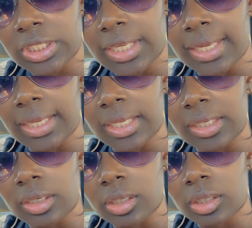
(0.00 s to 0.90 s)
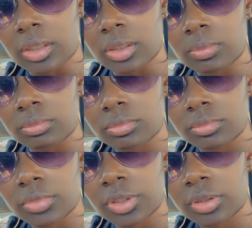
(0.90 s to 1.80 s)
and
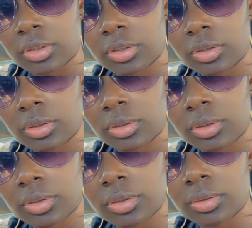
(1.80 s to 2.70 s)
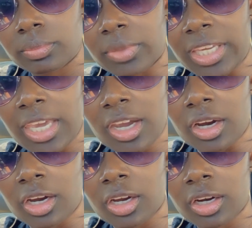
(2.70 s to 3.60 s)
um my
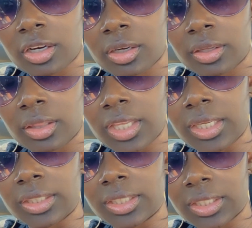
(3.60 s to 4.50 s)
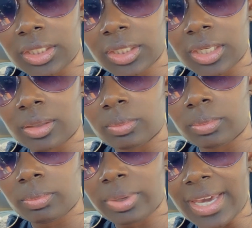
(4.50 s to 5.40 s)
hair, then clean up,
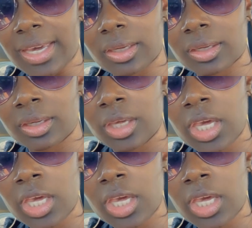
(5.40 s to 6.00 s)
pack.